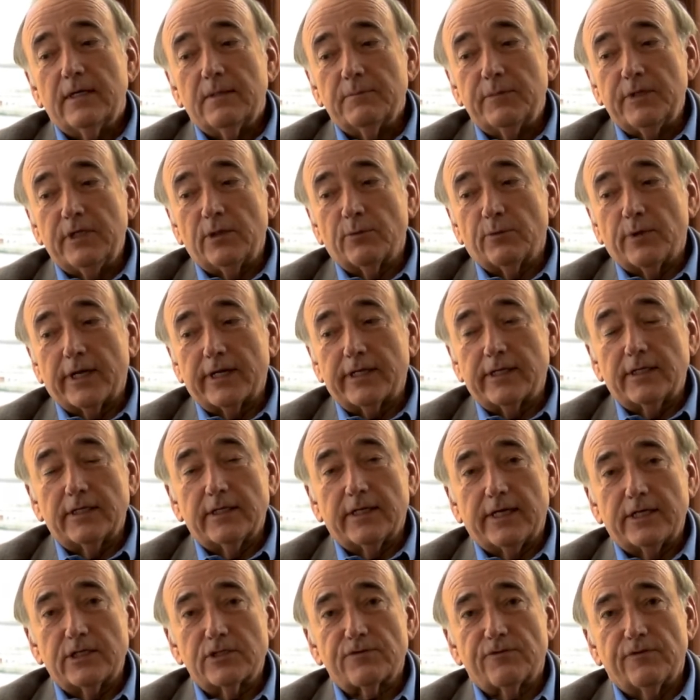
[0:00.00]
being
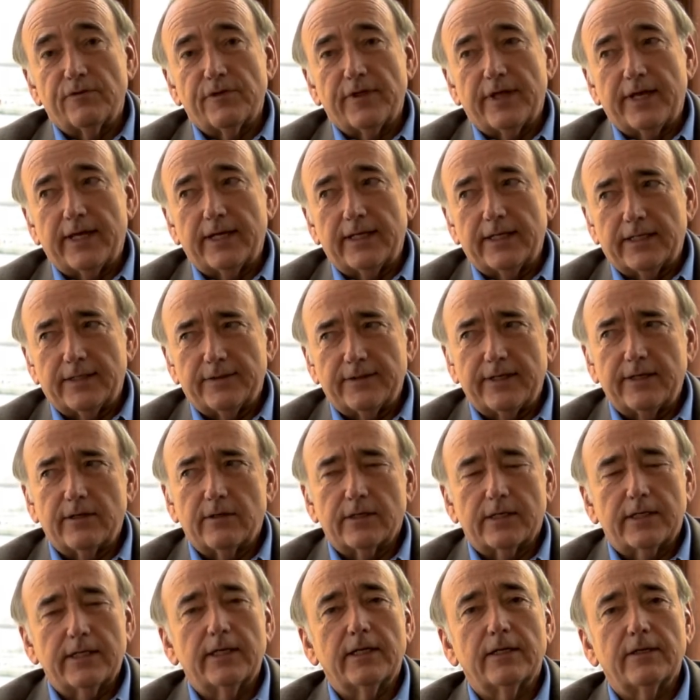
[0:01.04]
recognized for that, and there
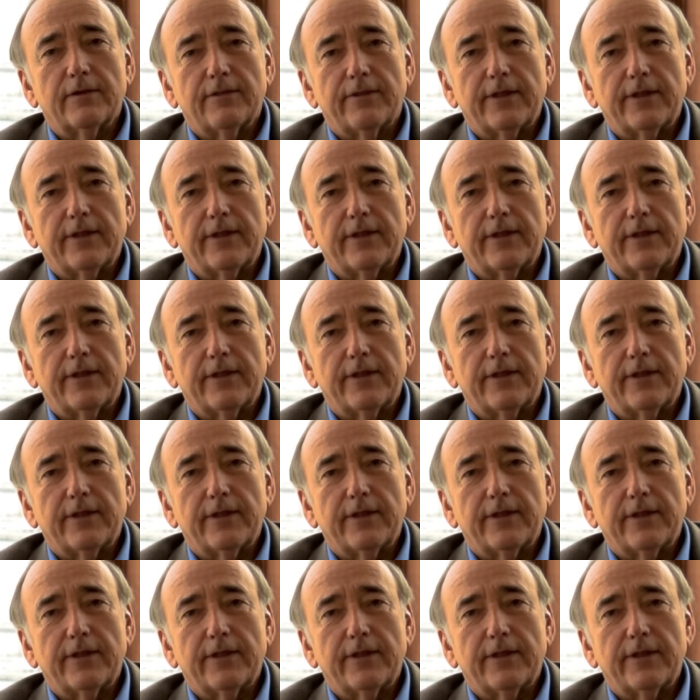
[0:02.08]
again